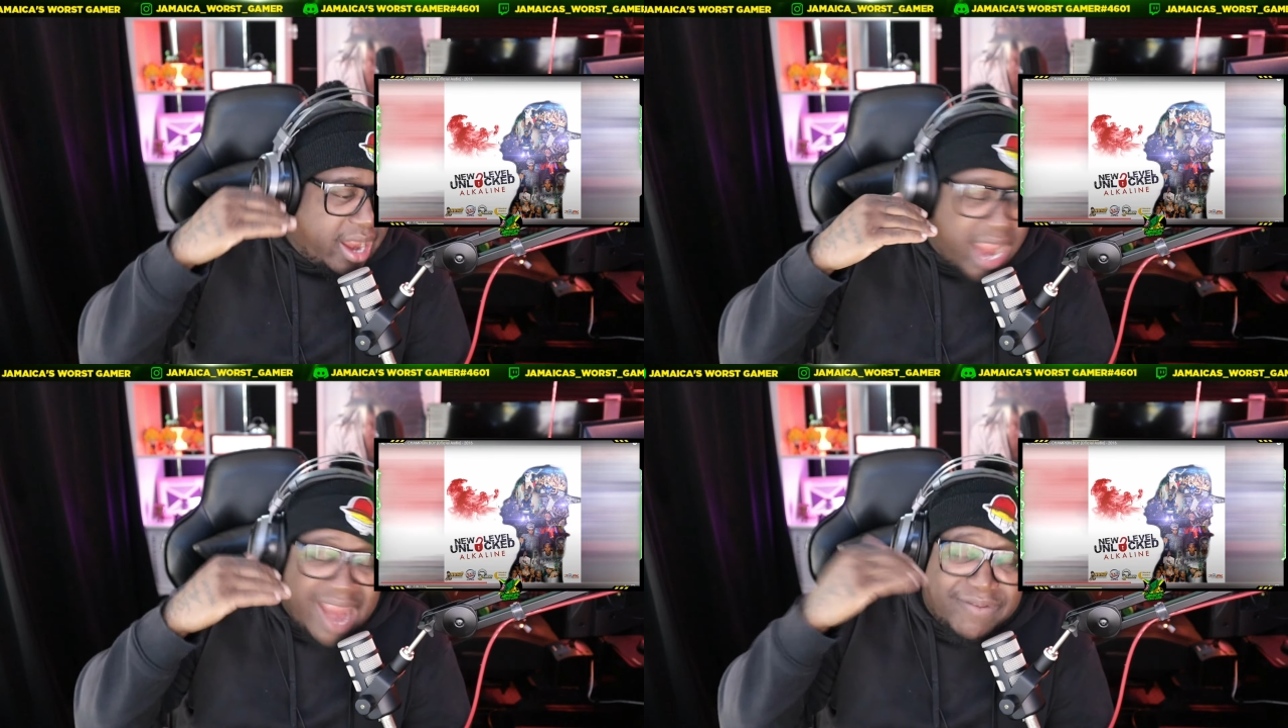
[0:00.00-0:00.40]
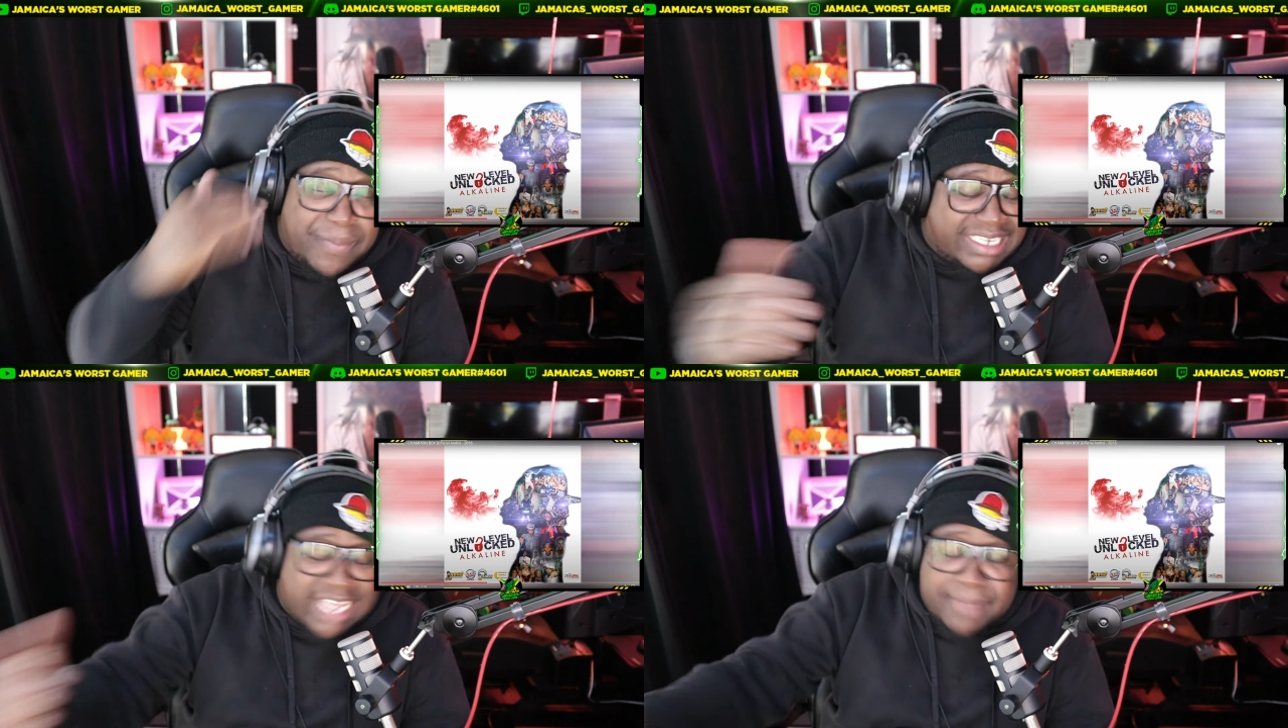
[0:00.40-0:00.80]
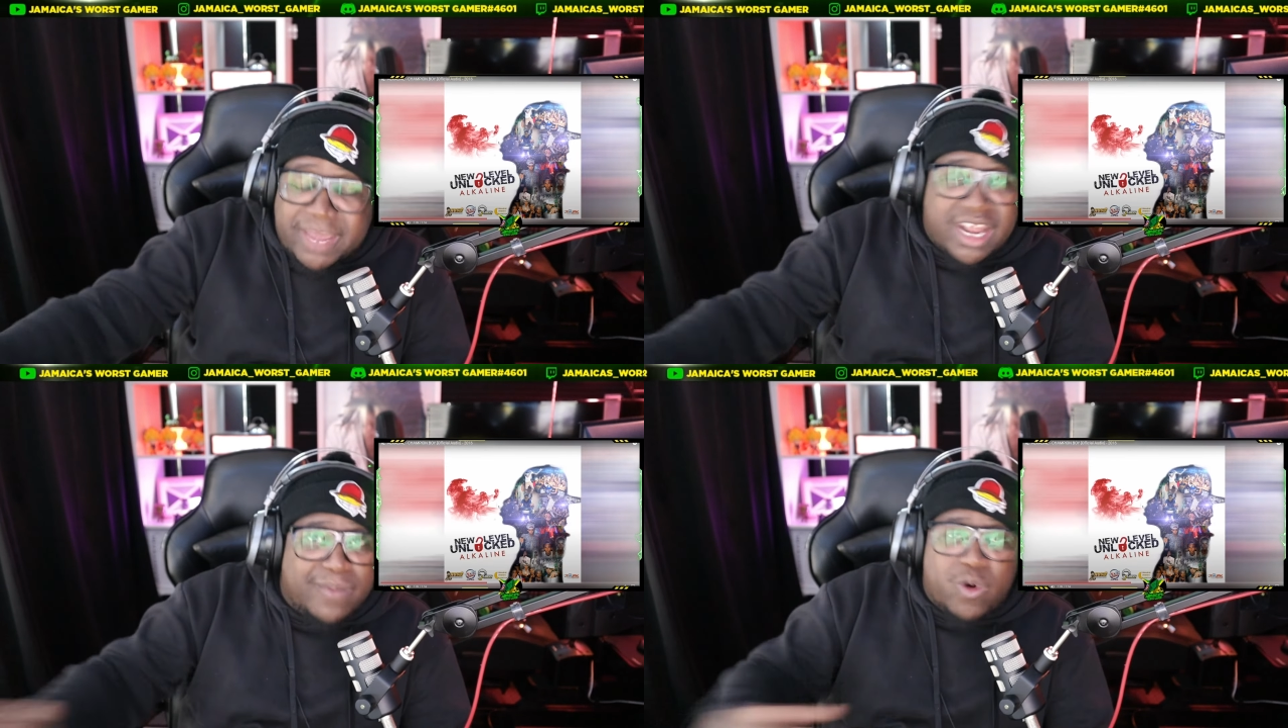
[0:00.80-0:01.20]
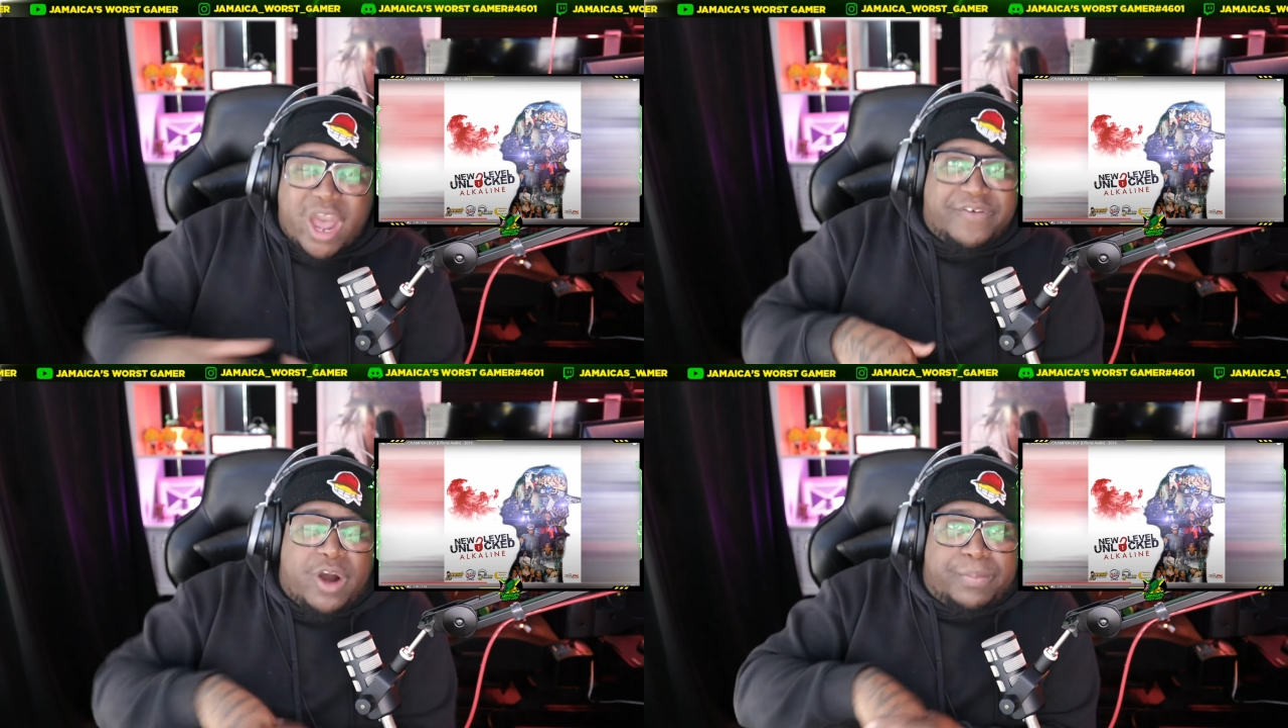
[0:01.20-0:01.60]
every bitch them get them
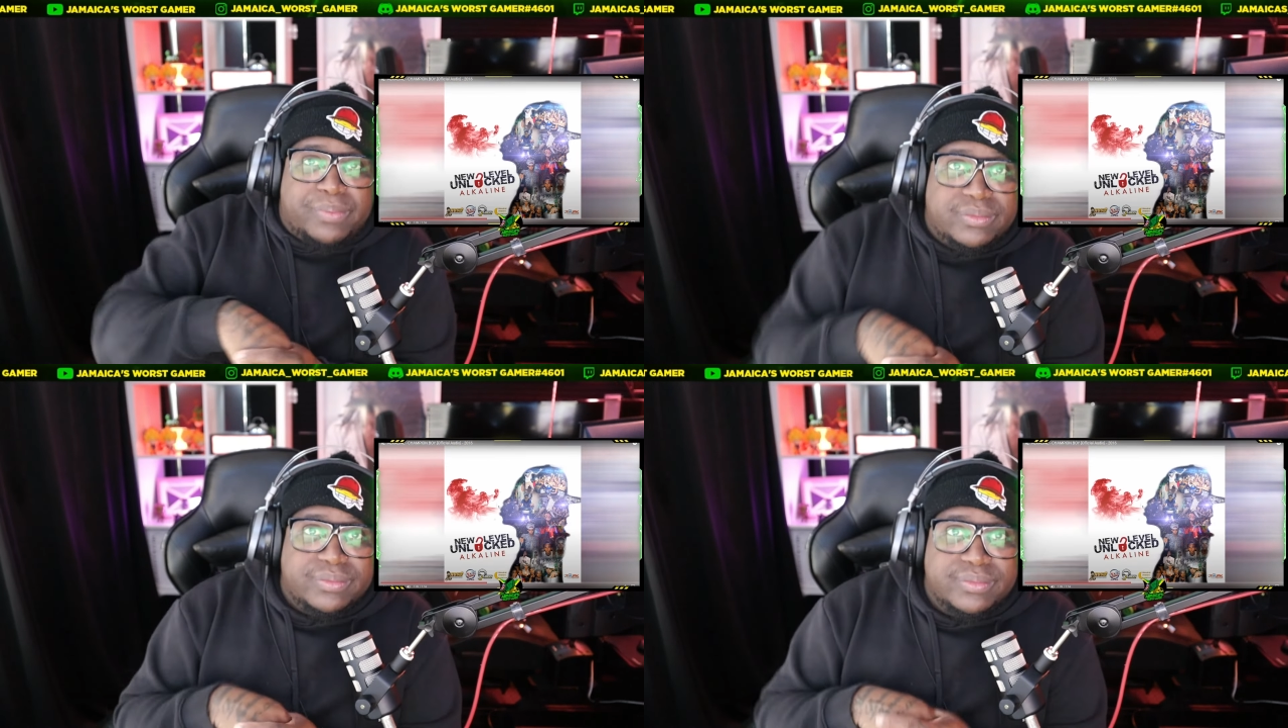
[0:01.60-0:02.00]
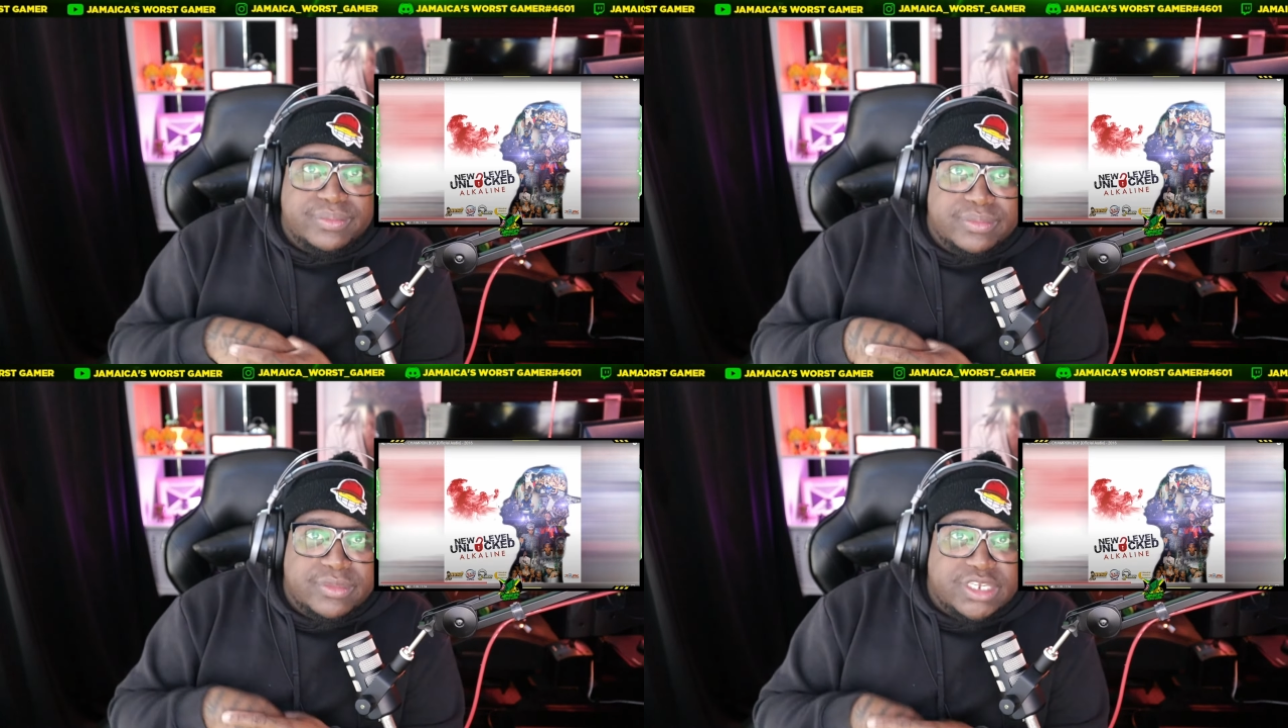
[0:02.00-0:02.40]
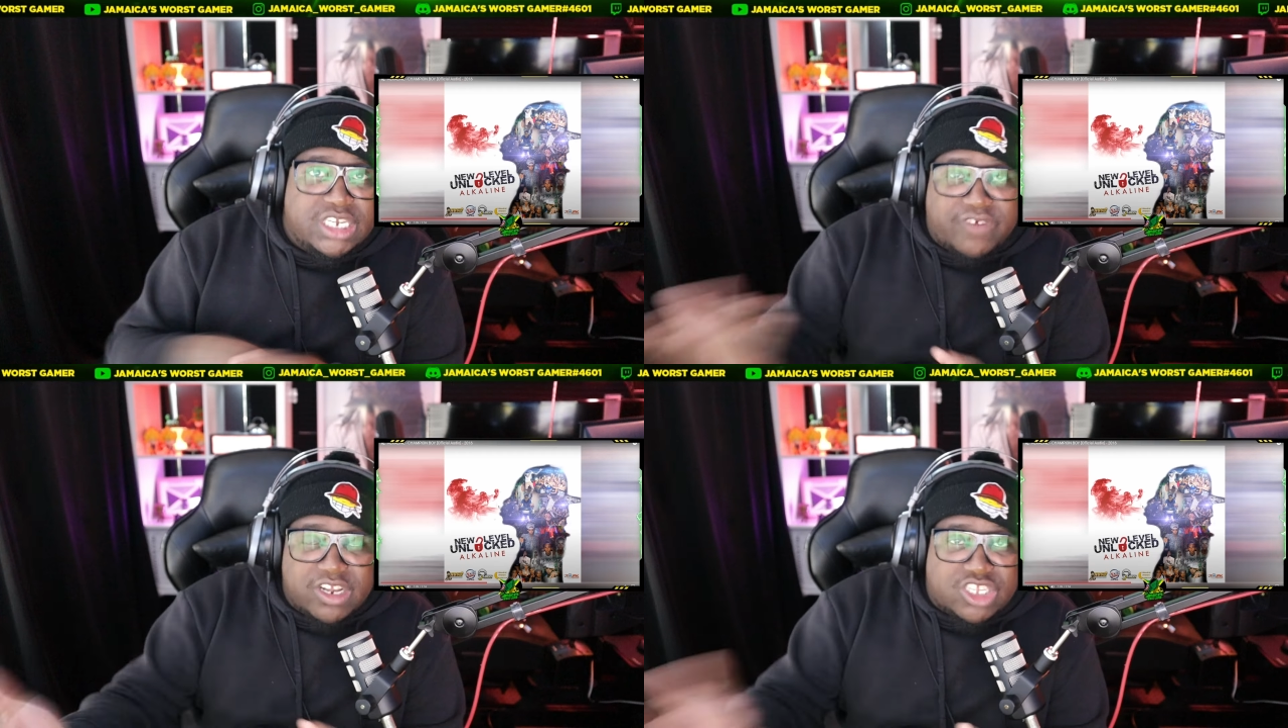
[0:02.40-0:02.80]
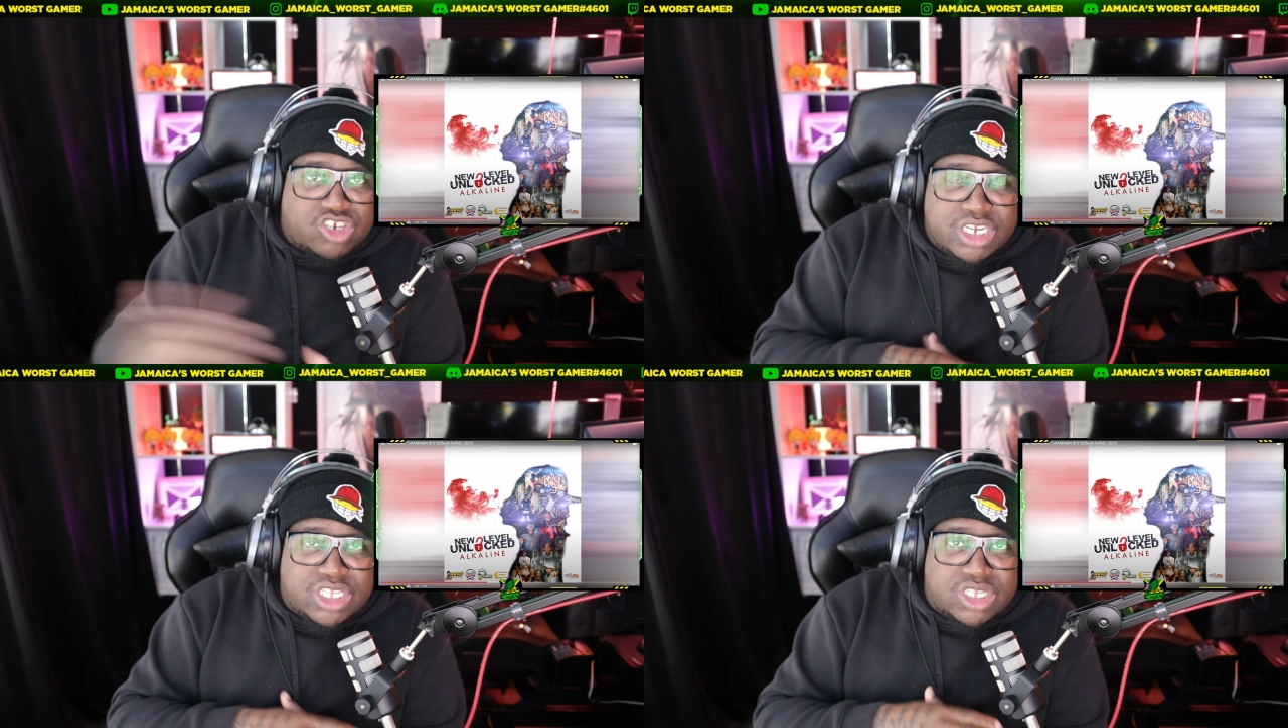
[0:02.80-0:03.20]
wife up. She's for the
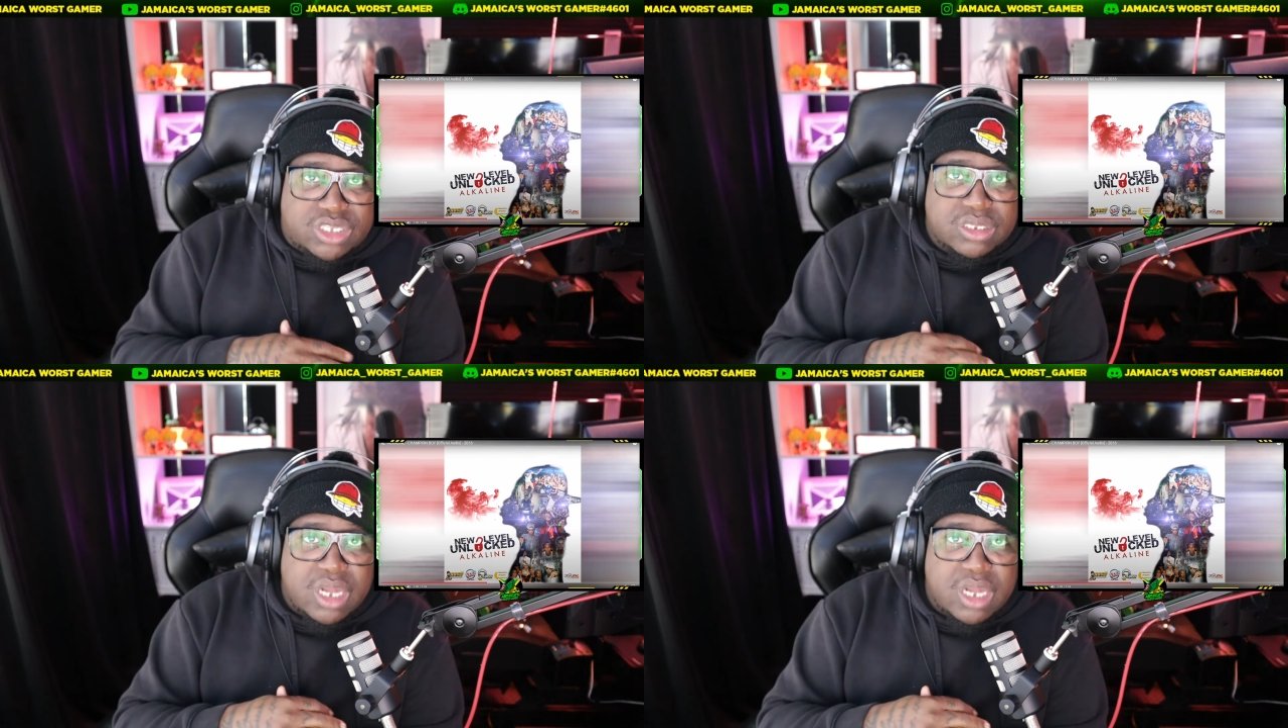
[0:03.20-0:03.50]
streets.